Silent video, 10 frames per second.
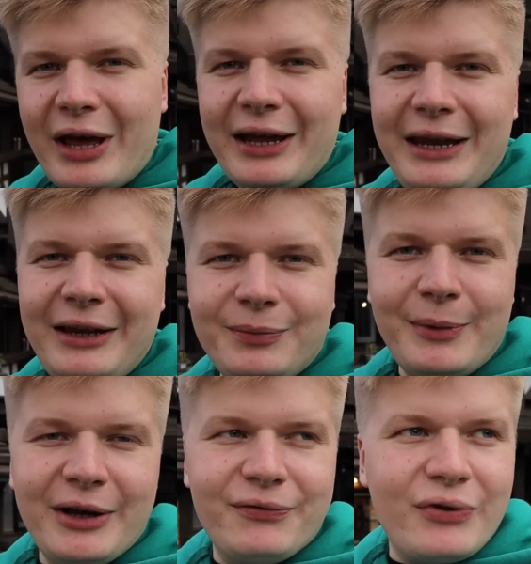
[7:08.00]
that is
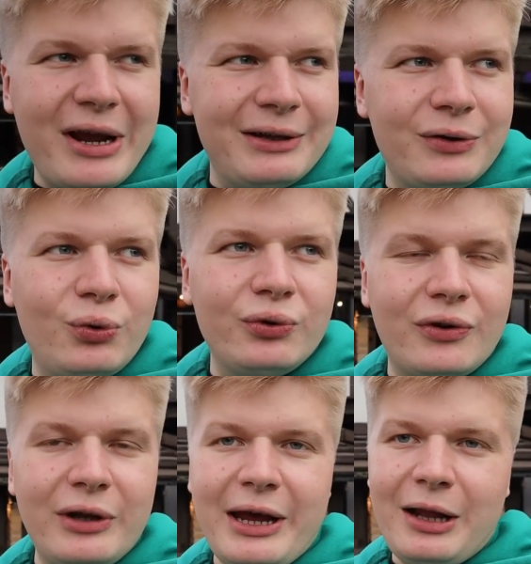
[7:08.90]
my friend
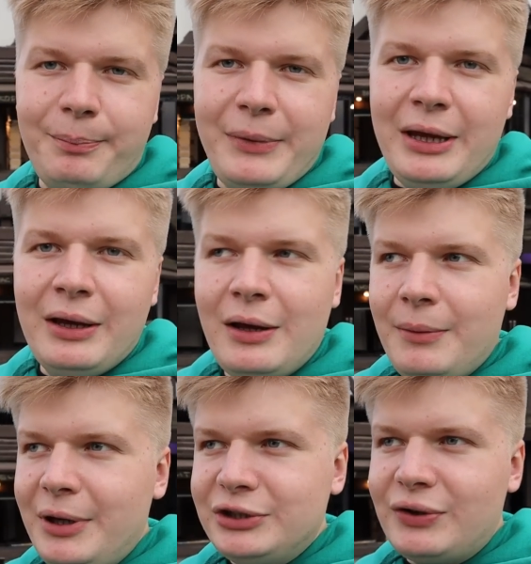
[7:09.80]
who's gonna help me
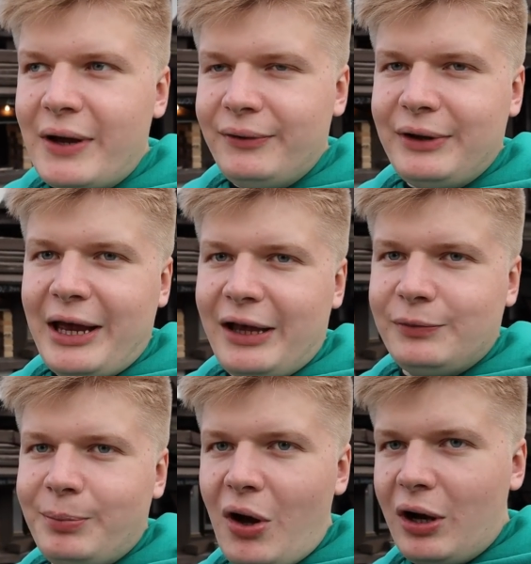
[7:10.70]
measure out the
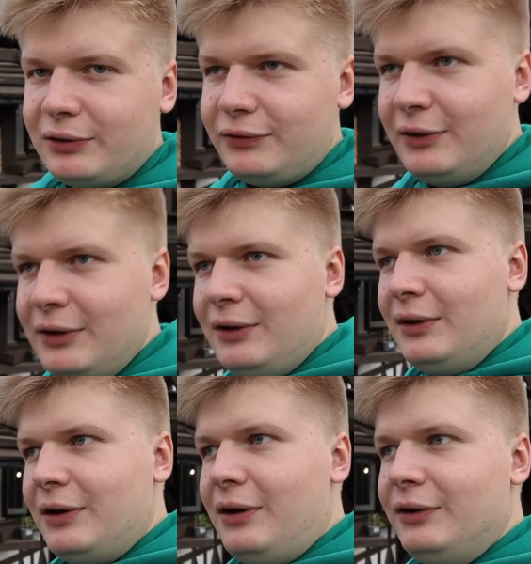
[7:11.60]
gas blocks,
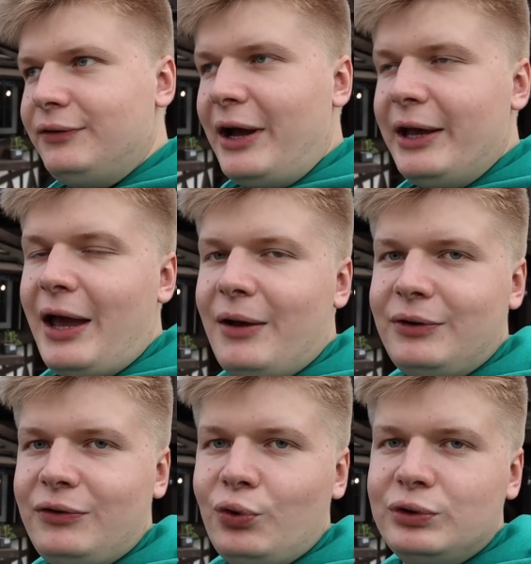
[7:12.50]
because I
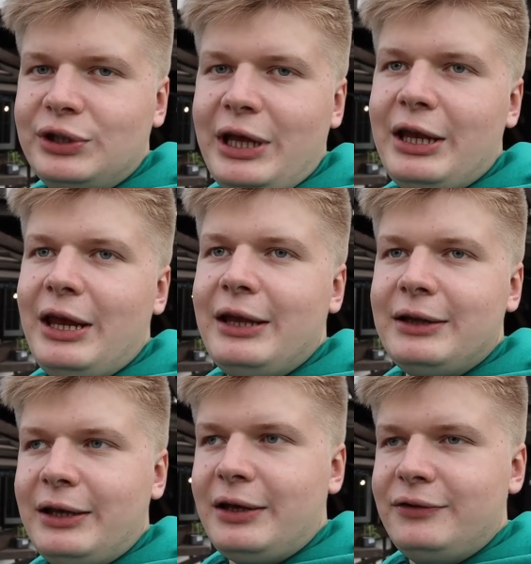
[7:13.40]
counted
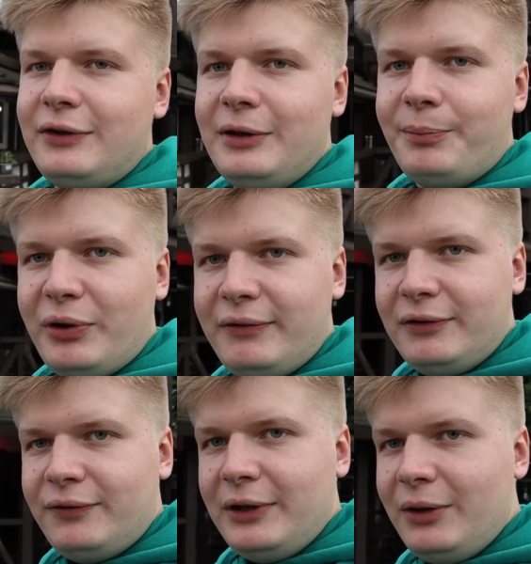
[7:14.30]
288 like I said in the
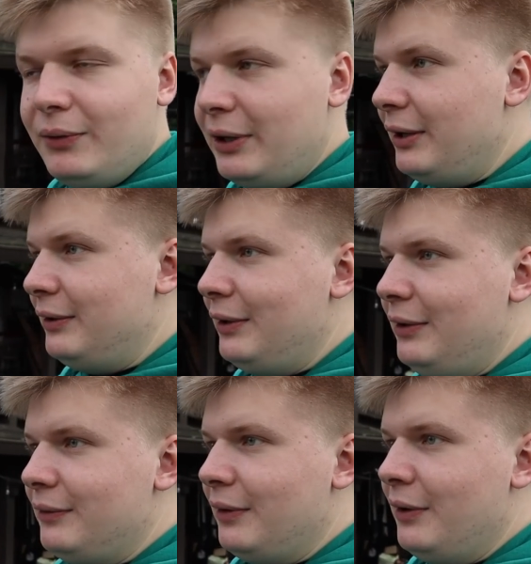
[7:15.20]
previous video, and
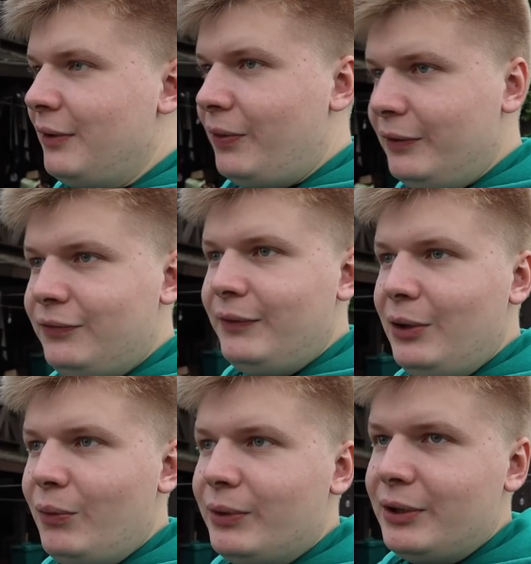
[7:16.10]
in this
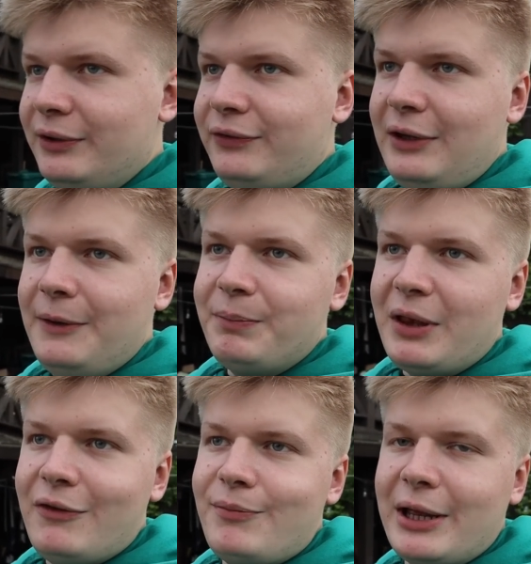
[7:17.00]
video we're gonna see
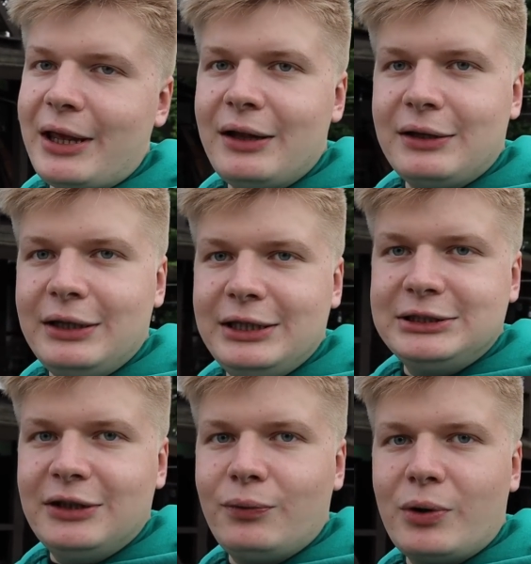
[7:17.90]
if my
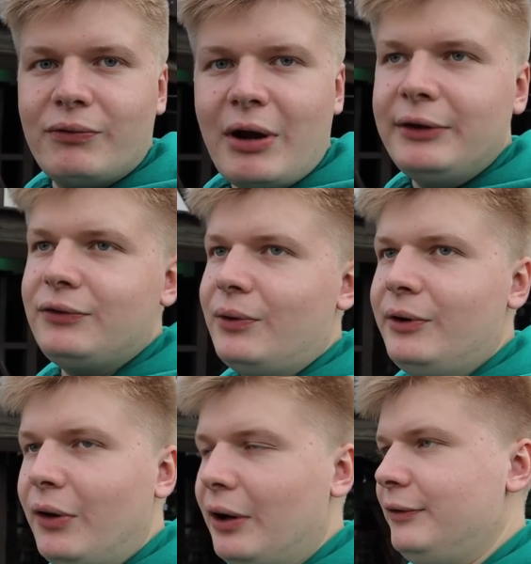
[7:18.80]
calculations were right
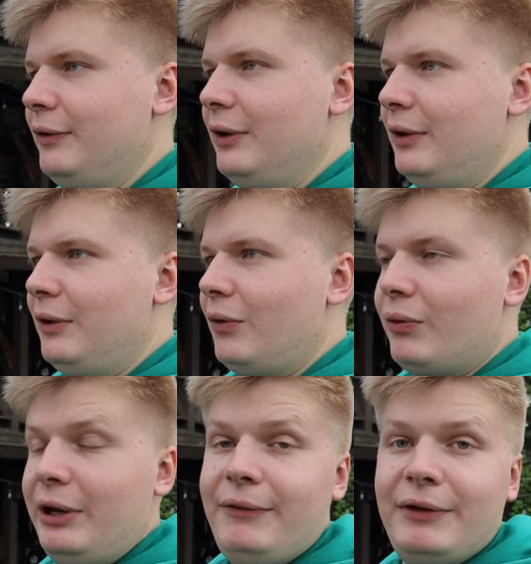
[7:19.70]
or not,
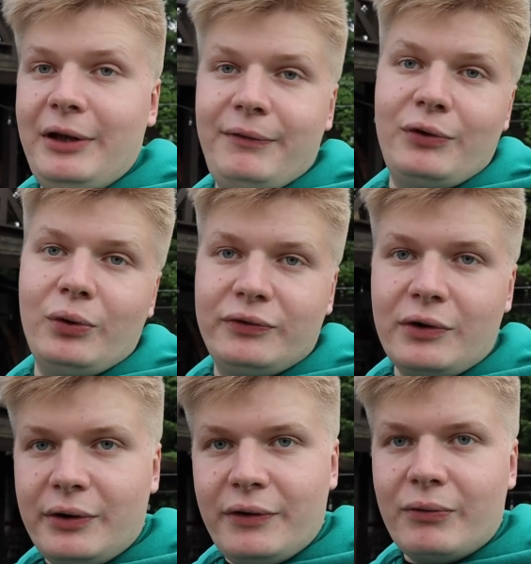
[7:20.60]
or even if
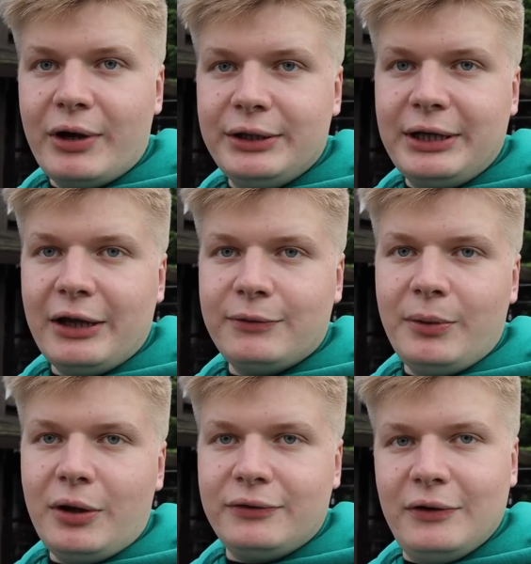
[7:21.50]
those are the right gas
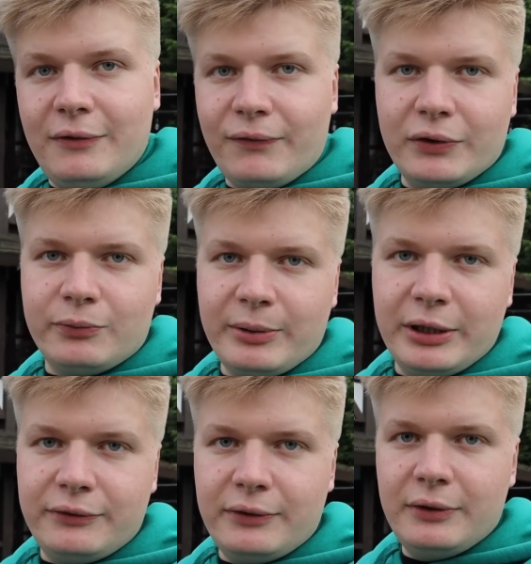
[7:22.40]
blocks in the first place.